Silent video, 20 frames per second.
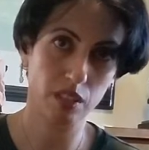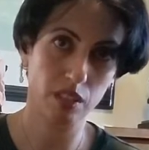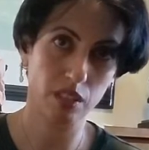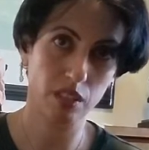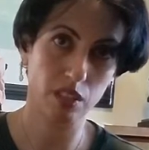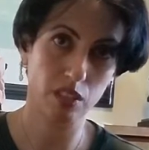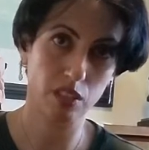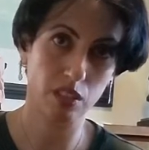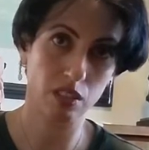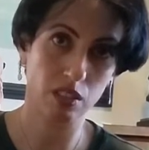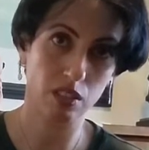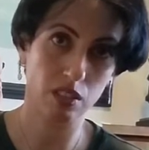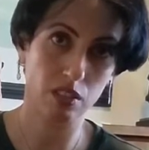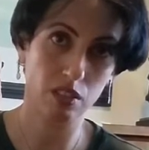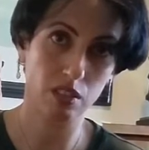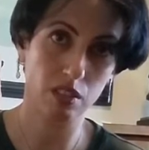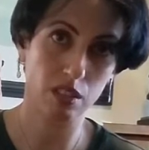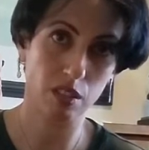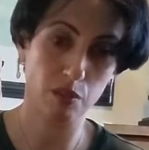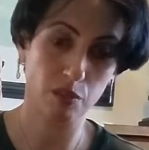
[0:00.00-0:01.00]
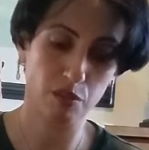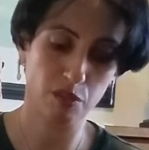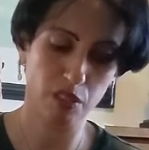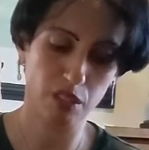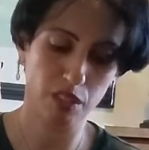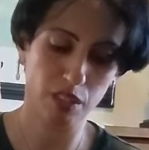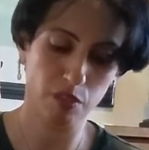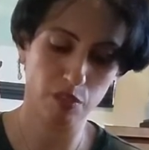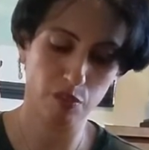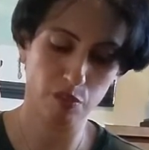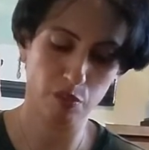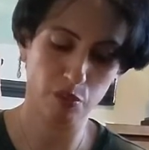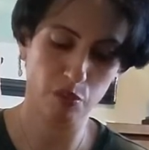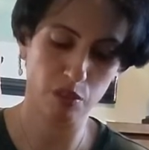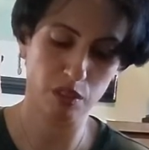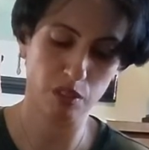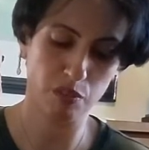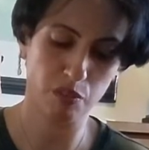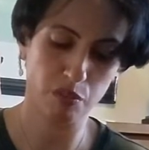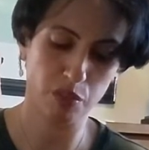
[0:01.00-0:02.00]
get itself ready for
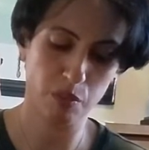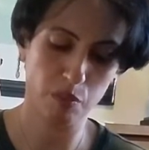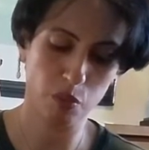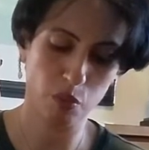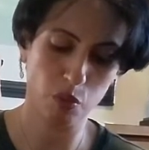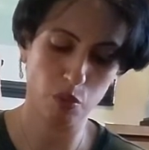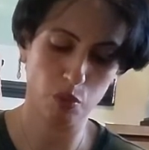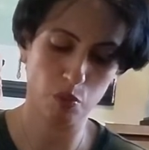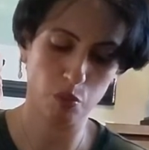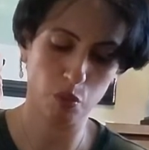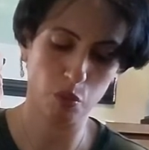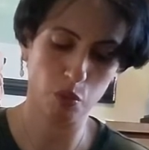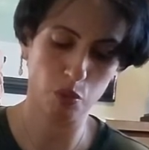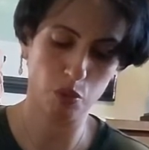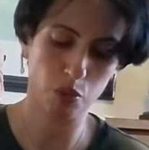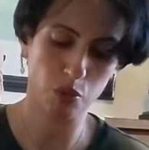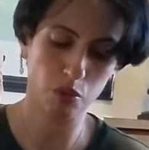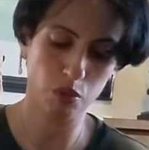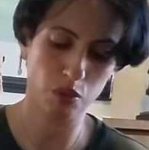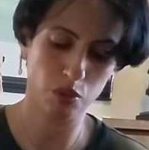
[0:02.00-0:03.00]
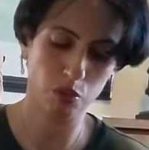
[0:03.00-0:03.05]
the femur bone